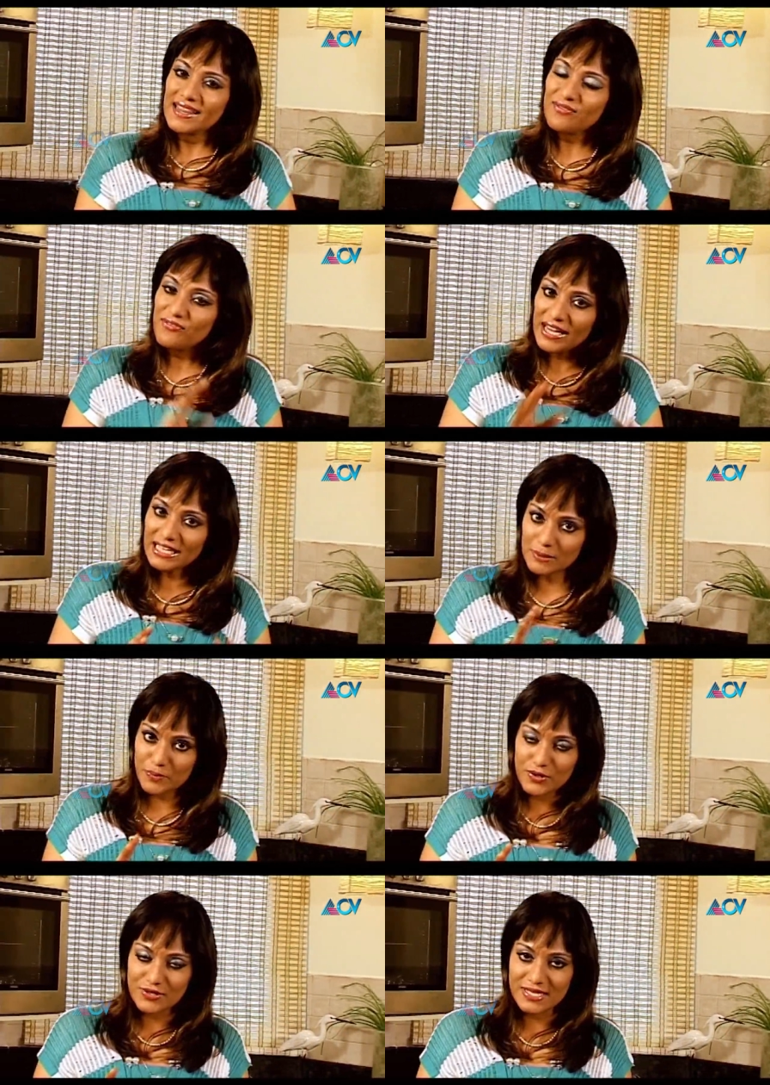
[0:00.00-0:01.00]
the final
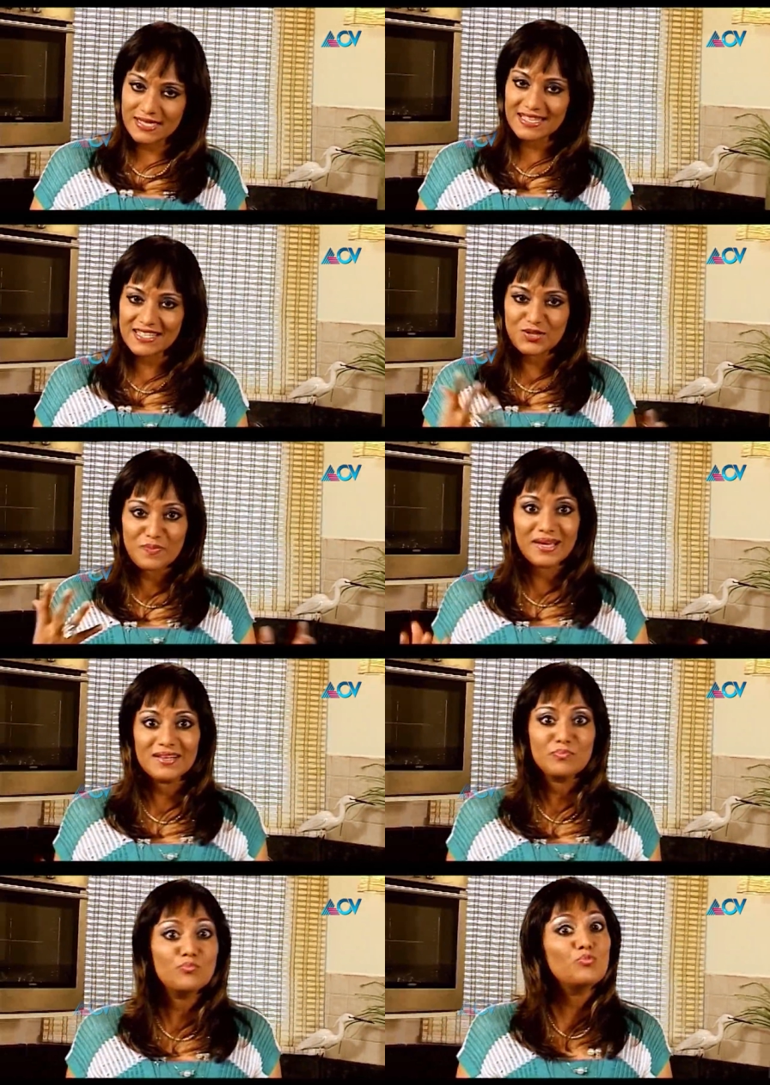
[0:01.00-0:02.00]
process is to
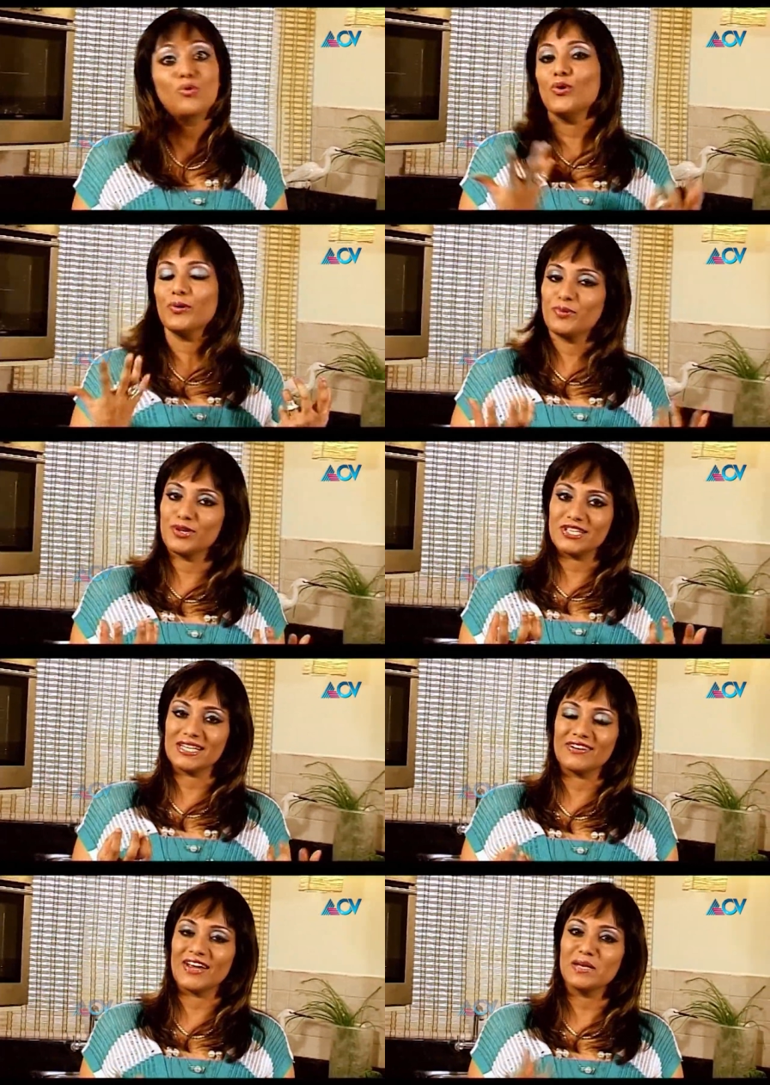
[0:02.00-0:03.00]
make it more
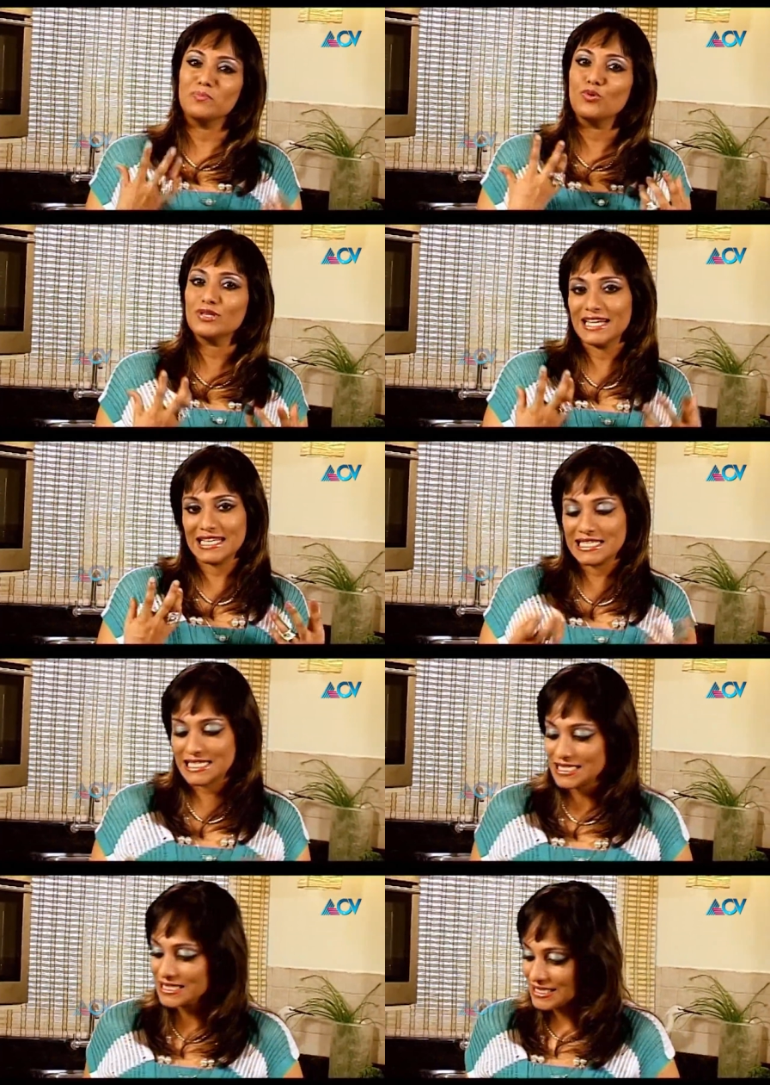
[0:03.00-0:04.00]
prettier and more
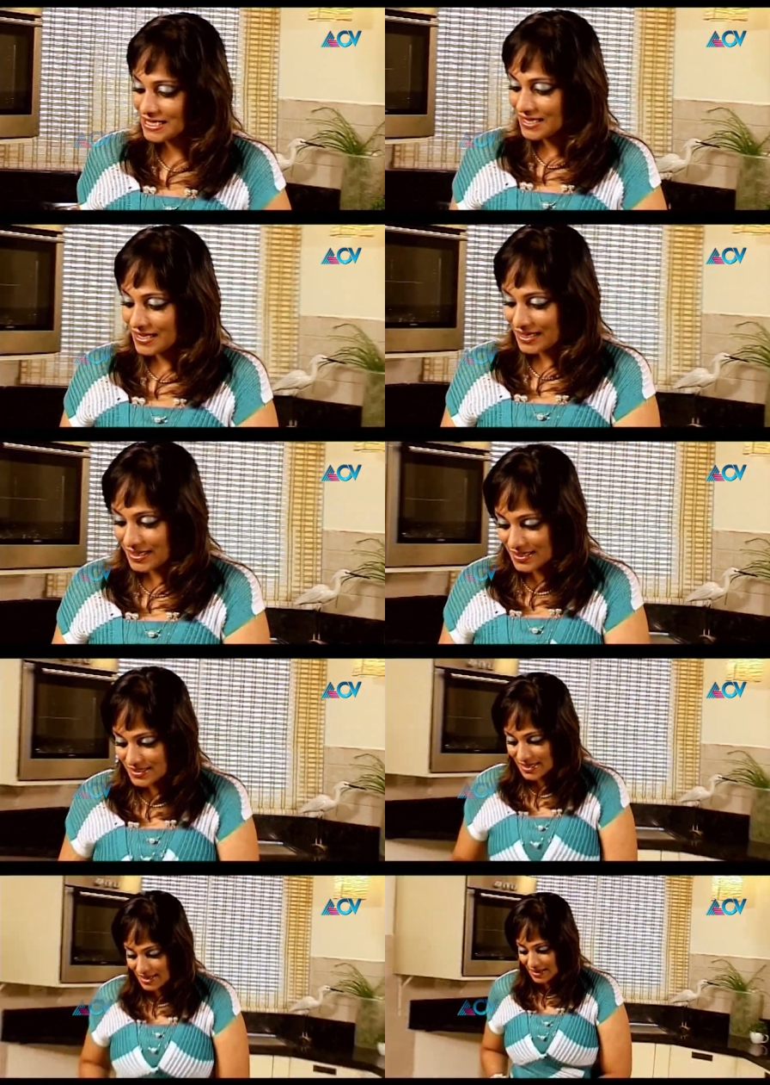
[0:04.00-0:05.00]
tastier
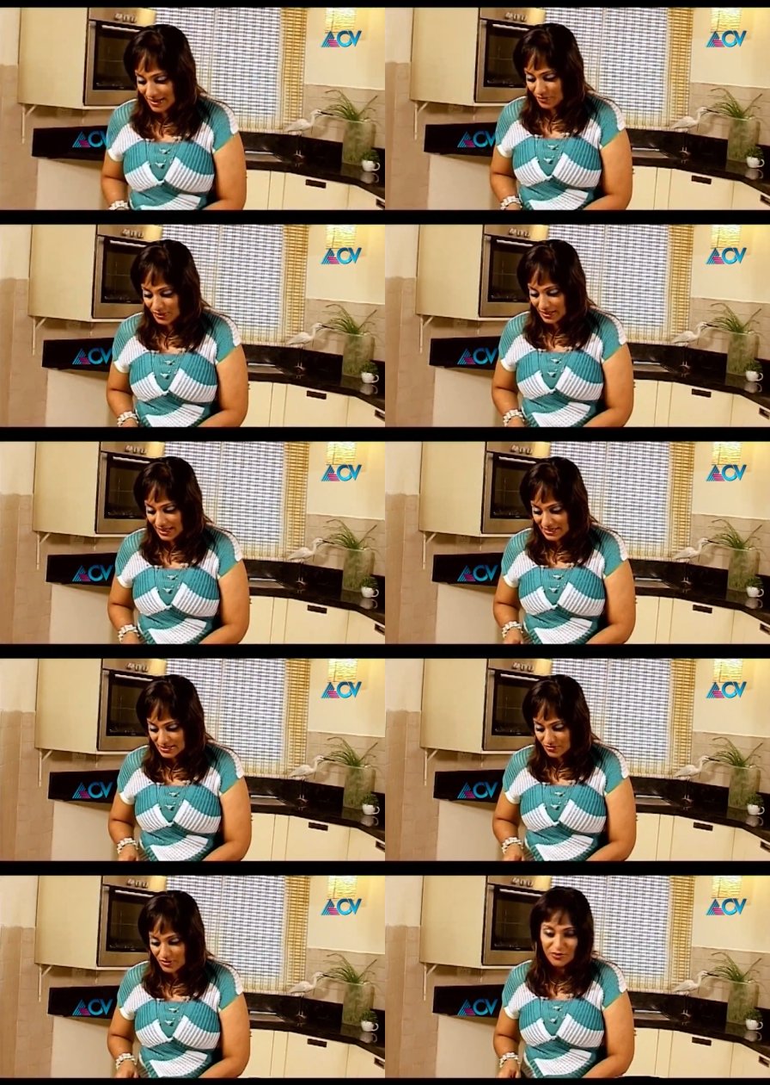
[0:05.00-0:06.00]
is, well,
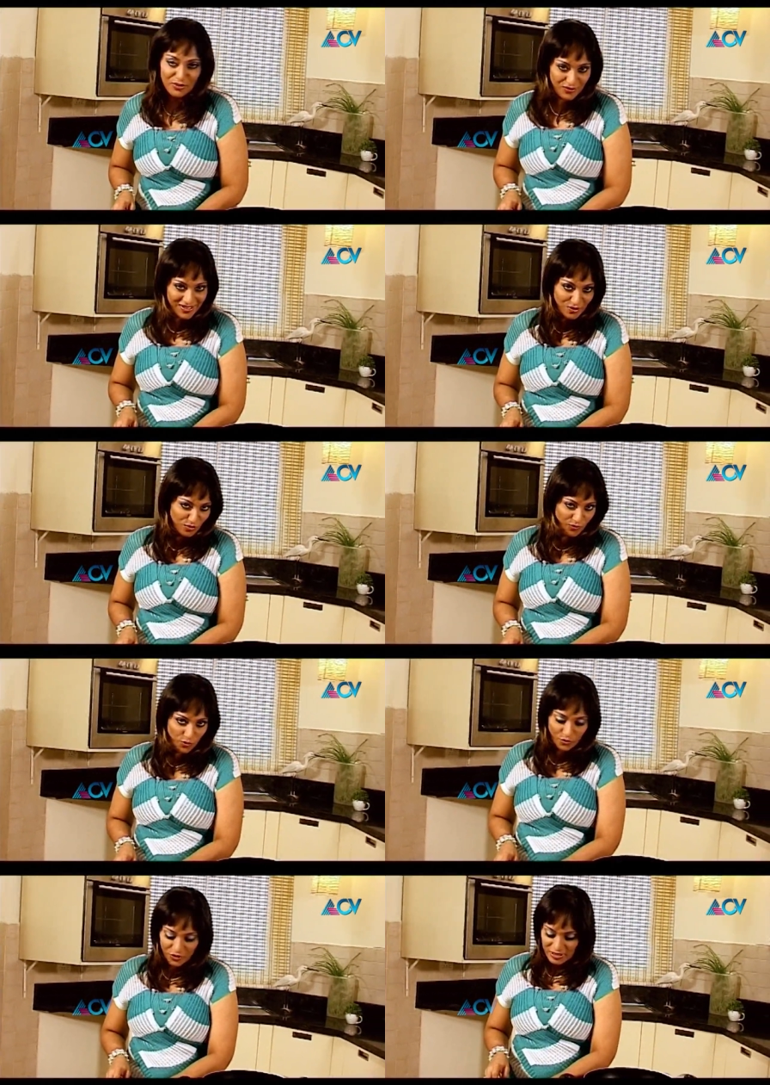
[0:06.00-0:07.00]
add around three or
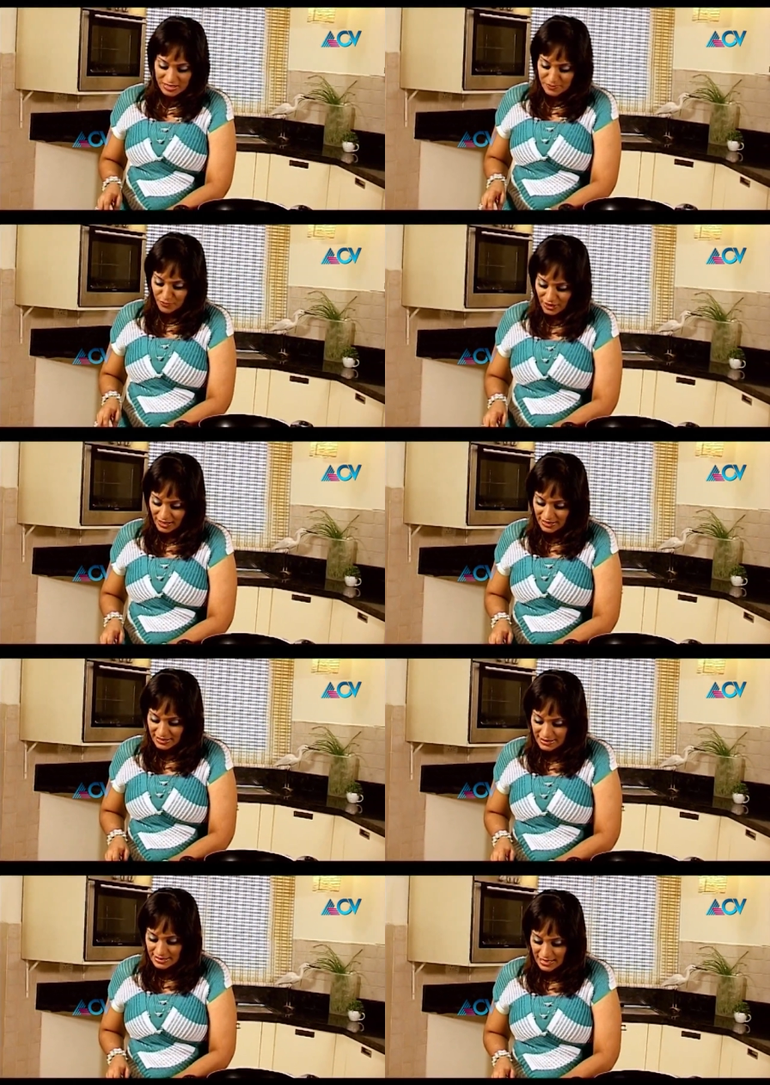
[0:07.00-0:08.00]
four uh, spring
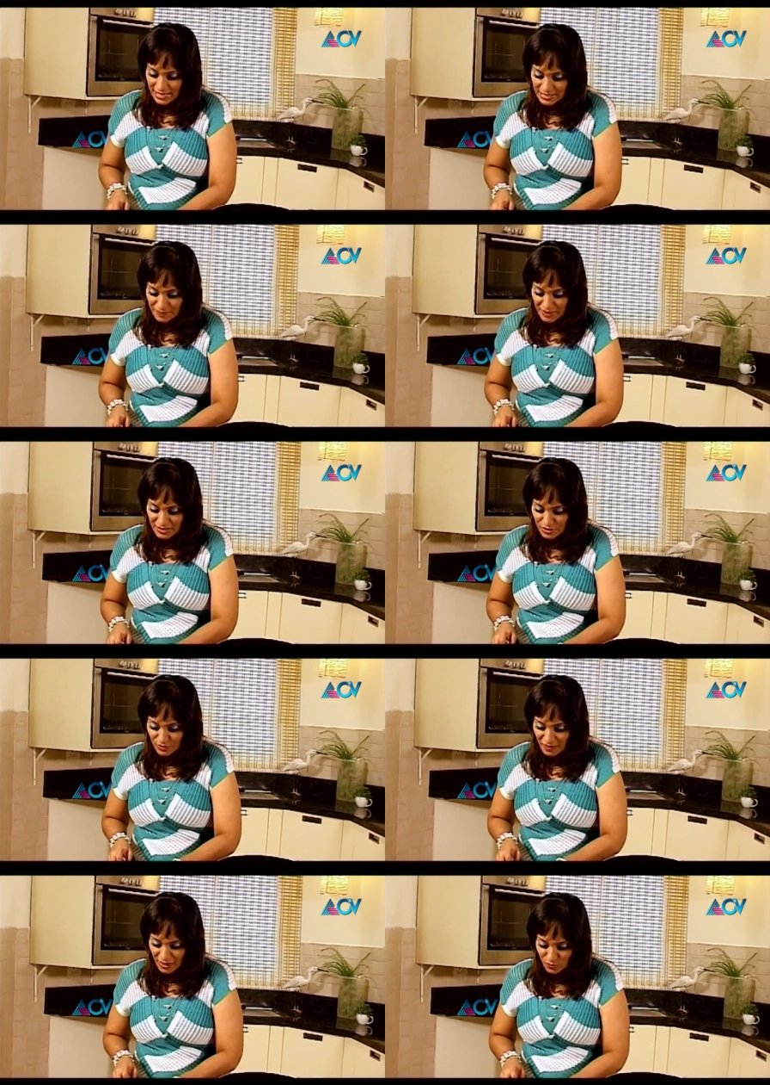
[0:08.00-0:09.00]
onions, depends
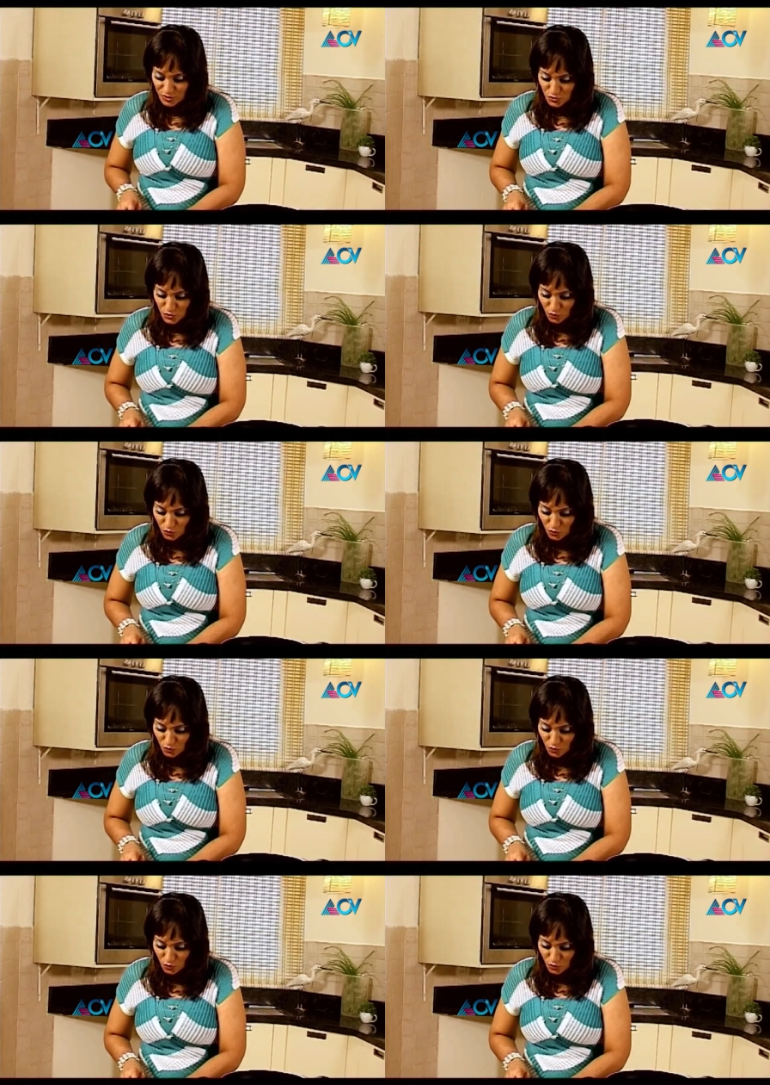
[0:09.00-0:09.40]
on how much